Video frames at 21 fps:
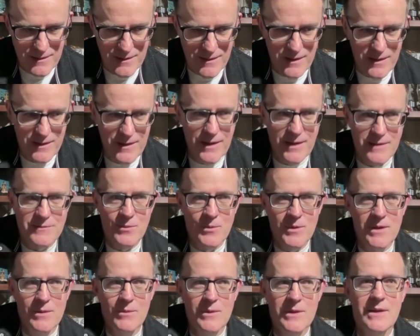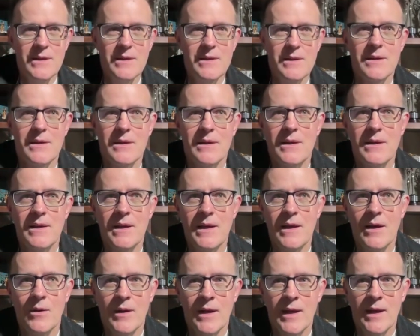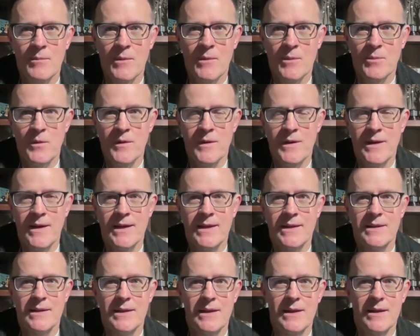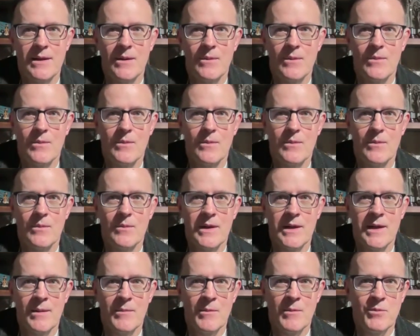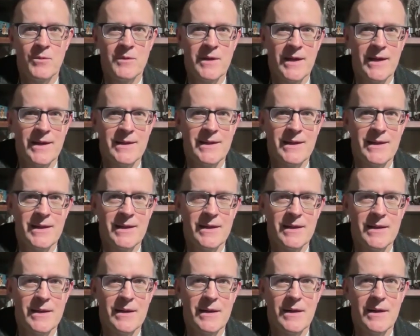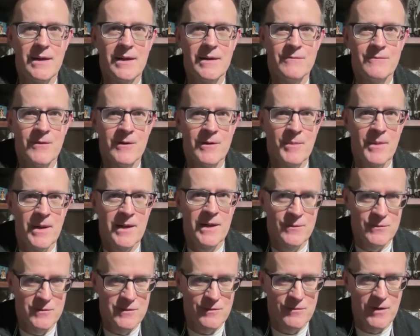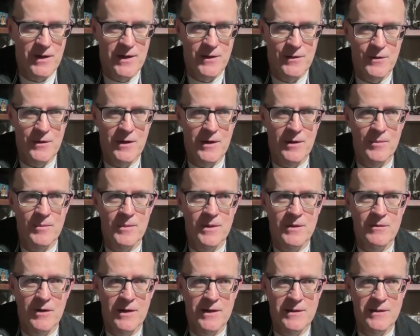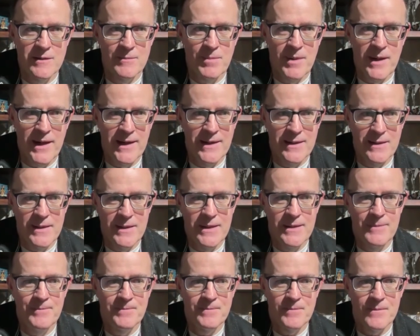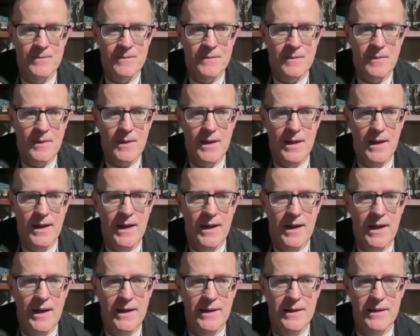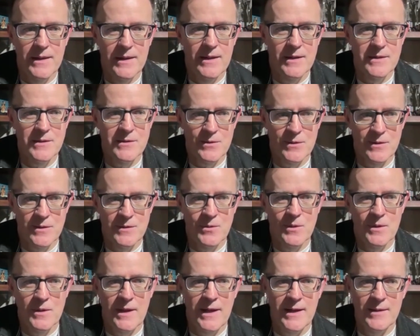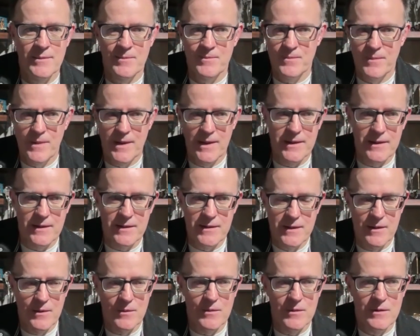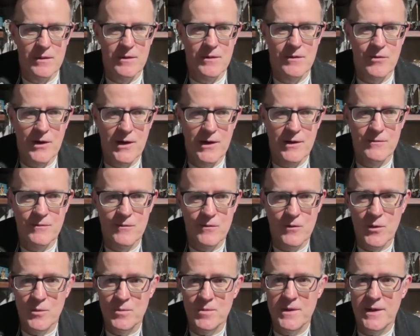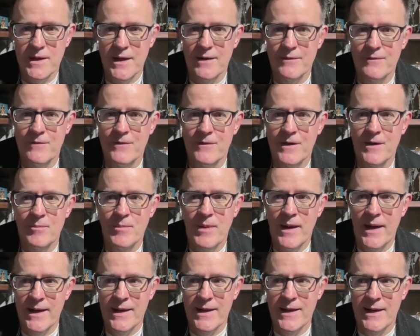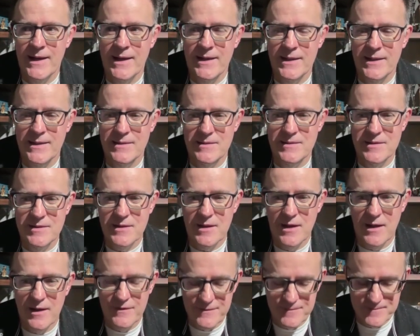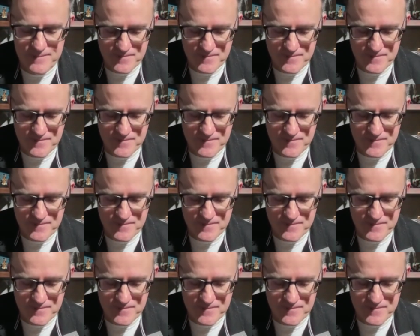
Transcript: Yes, we came up with we came up with the idea. A friend of mine who's a writer helped me write the pilot, and I showed it to a lot of my creative group to get feedback on it and stuff.